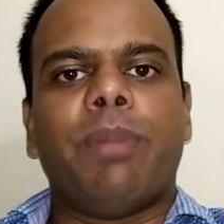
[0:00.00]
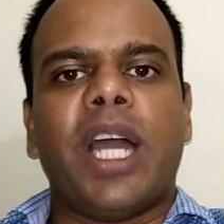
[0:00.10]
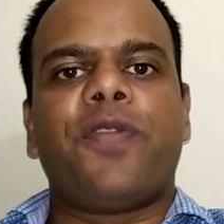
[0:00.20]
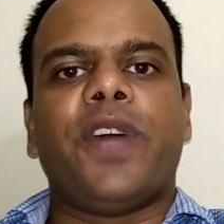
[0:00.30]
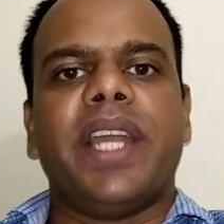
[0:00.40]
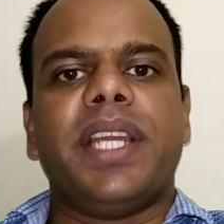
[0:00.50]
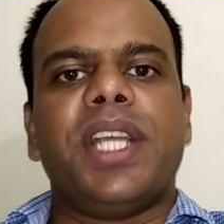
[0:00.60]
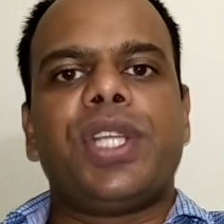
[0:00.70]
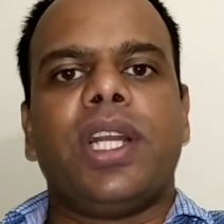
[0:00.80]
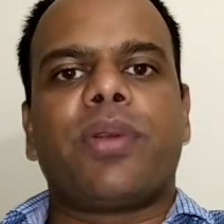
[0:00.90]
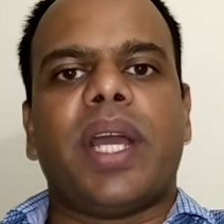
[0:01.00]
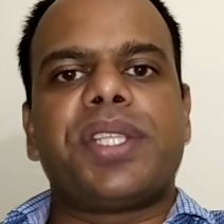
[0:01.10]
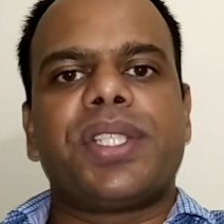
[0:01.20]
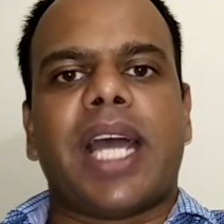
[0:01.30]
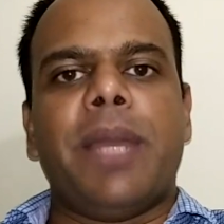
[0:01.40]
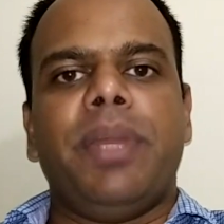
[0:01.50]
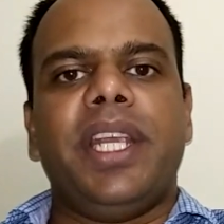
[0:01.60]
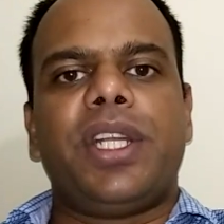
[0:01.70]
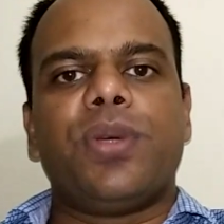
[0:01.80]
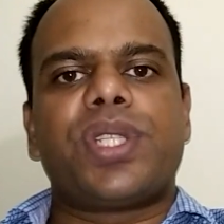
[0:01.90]
By financial crisis, I
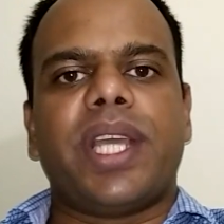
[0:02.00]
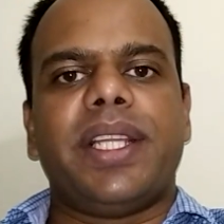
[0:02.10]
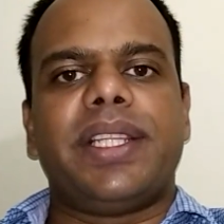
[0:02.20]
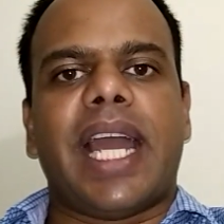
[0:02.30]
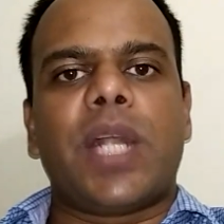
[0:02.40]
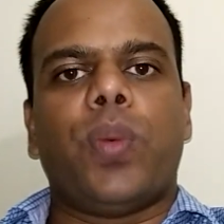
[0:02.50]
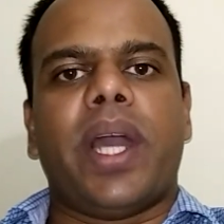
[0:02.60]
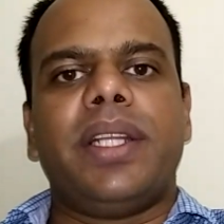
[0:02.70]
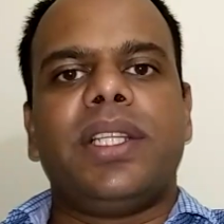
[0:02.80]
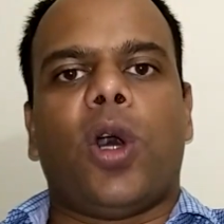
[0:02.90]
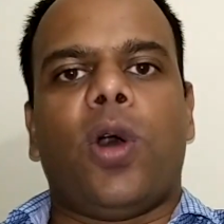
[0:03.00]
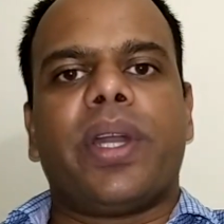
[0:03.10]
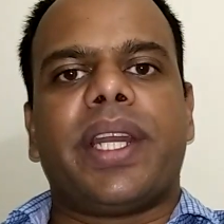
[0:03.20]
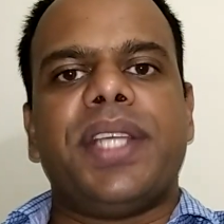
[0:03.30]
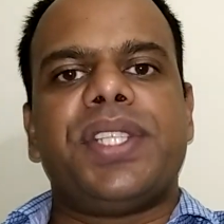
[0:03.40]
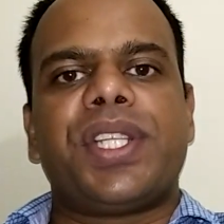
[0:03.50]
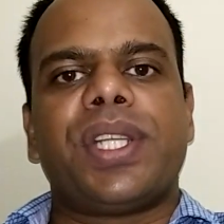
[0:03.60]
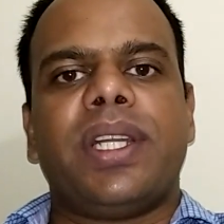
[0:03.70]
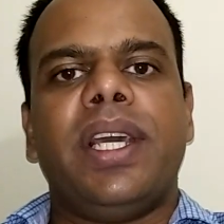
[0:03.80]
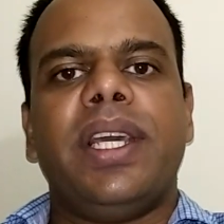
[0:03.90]
mean to say that when the
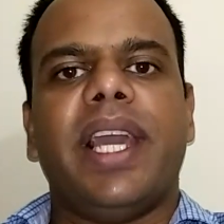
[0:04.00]
organization